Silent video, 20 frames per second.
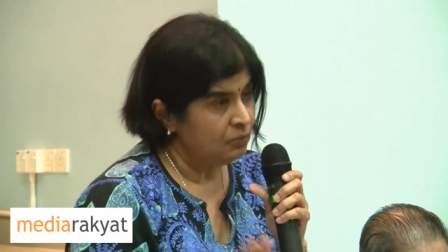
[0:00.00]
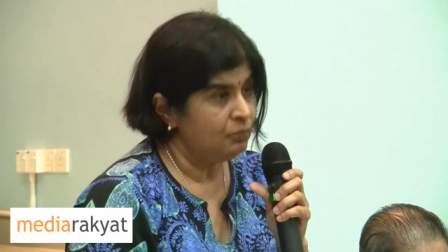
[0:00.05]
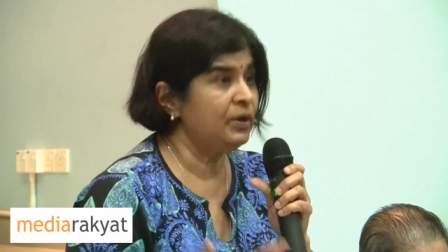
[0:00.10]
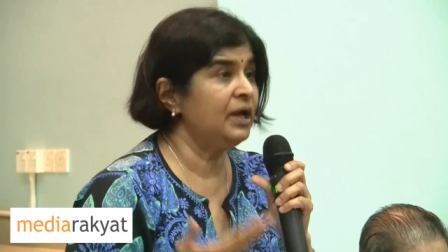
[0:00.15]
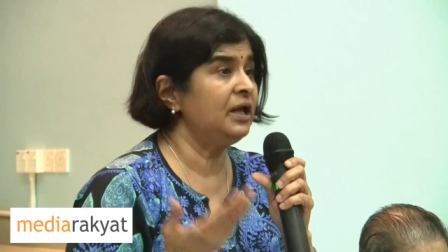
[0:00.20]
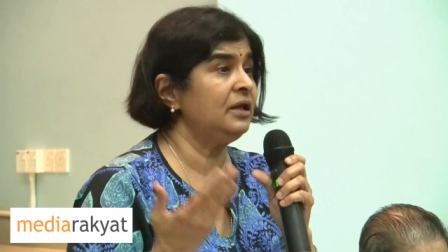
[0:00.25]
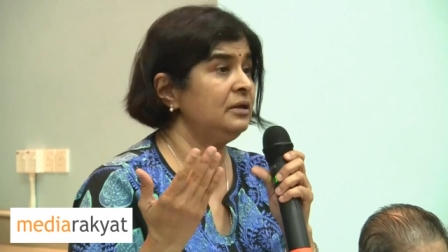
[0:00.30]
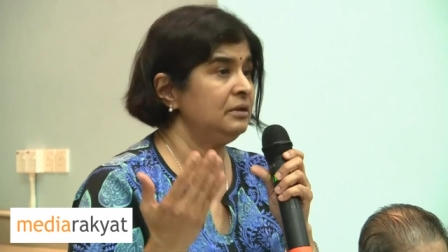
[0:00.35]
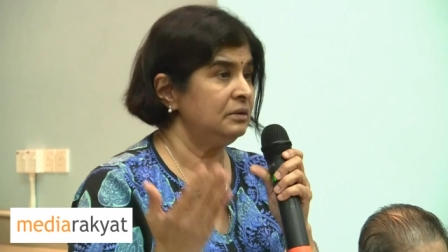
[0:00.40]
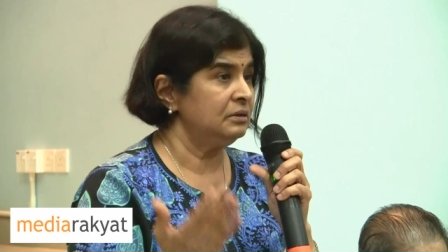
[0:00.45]

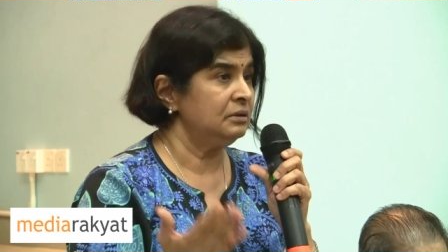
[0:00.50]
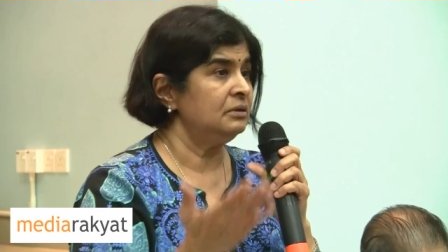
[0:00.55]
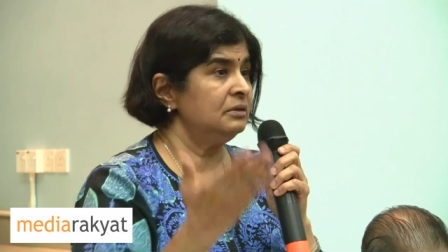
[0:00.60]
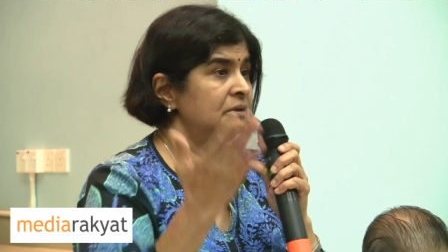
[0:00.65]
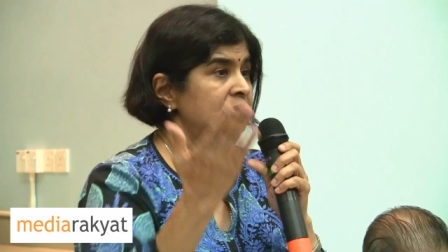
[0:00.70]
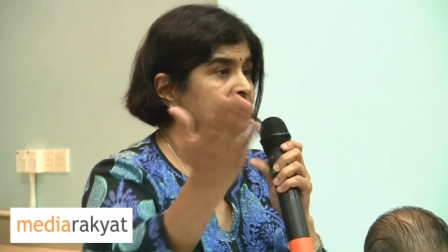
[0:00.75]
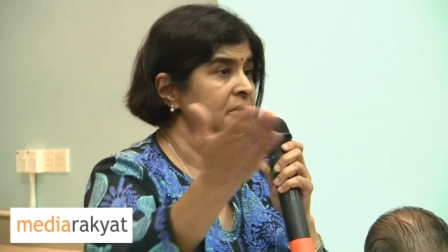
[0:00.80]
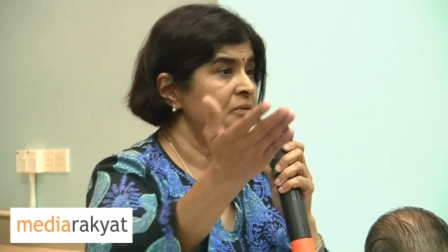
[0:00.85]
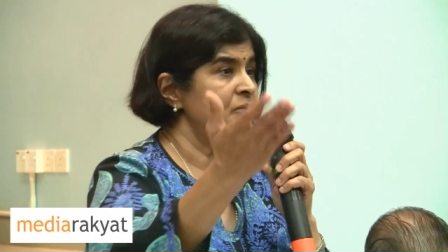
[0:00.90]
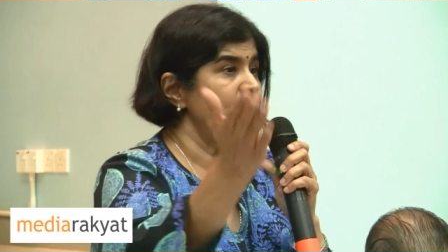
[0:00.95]
Well,
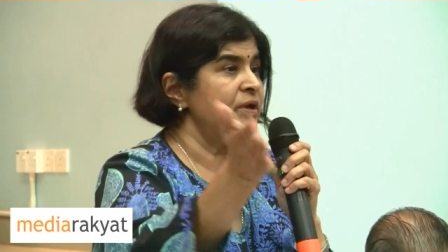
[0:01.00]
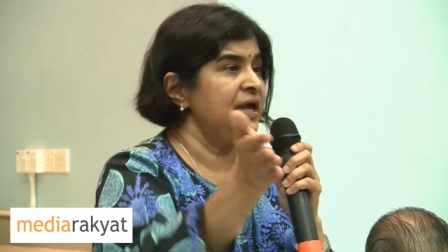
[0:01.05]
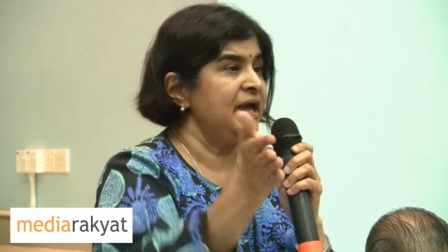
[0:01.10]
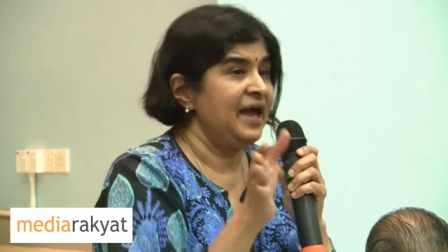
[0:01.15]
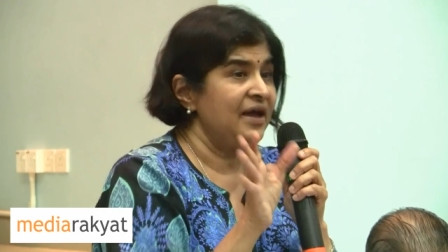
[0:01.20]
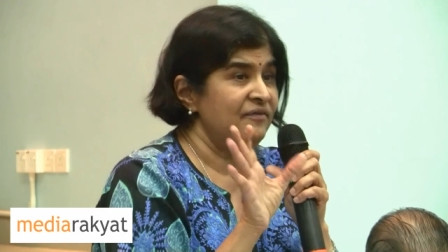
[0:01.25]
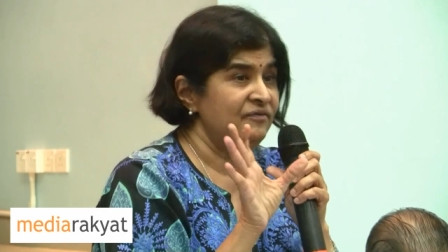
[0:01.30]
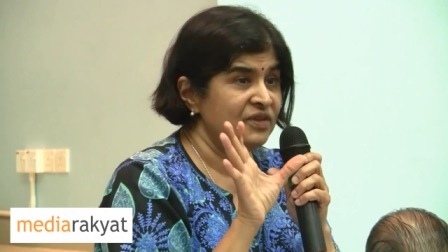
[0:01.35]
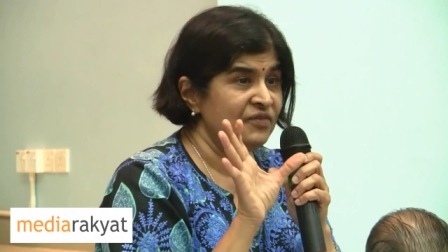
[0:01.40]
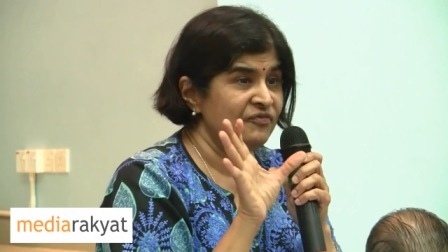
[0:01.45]
we
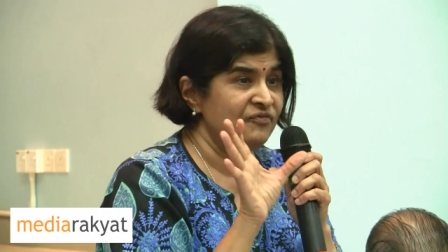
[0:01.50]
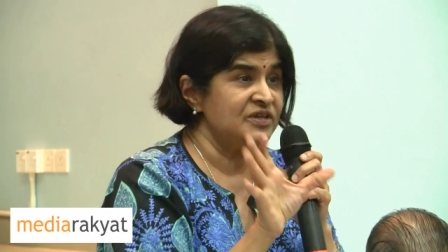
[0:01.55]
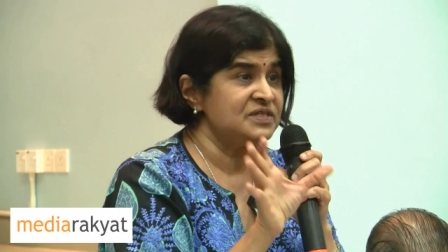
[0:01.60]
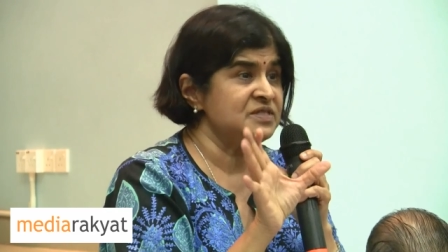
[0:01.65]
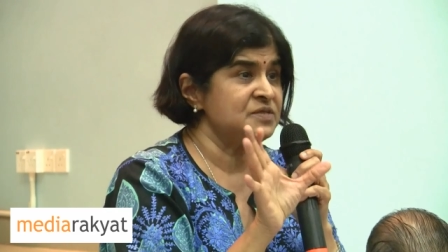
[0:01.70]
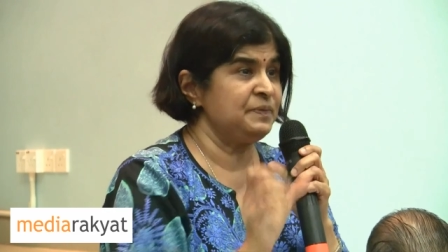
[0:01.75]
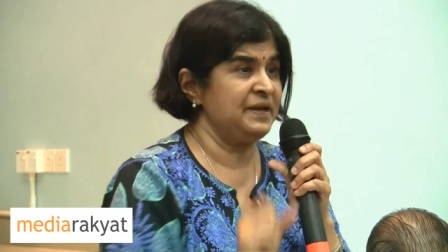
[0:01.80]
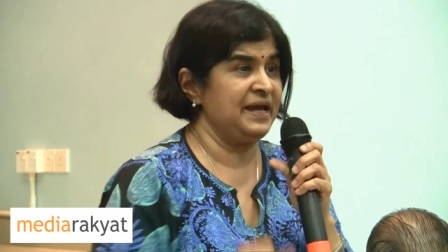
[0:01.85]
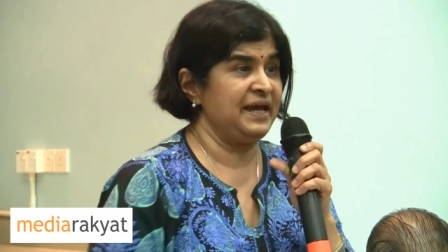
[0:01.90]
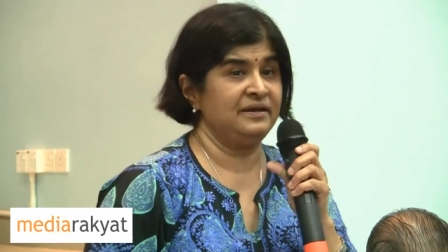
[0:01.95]
have the
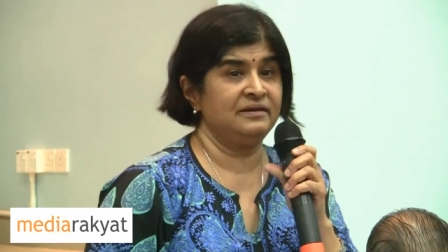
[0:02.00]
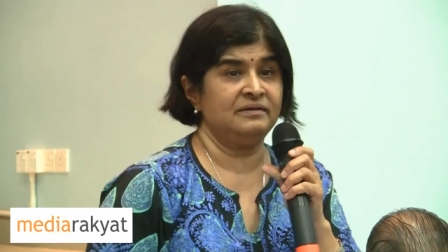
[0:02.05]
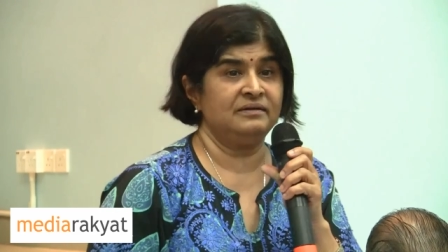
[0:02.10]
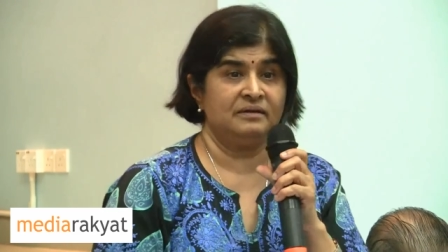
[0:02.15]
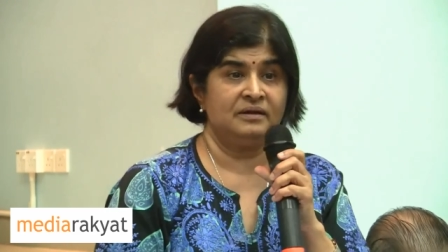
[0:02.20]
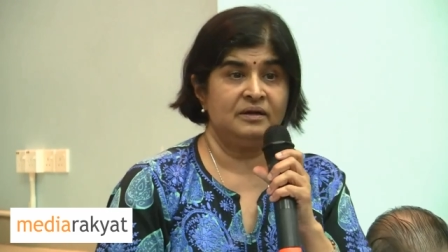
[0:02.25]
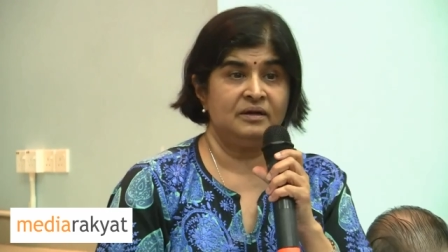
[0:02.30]
first plan,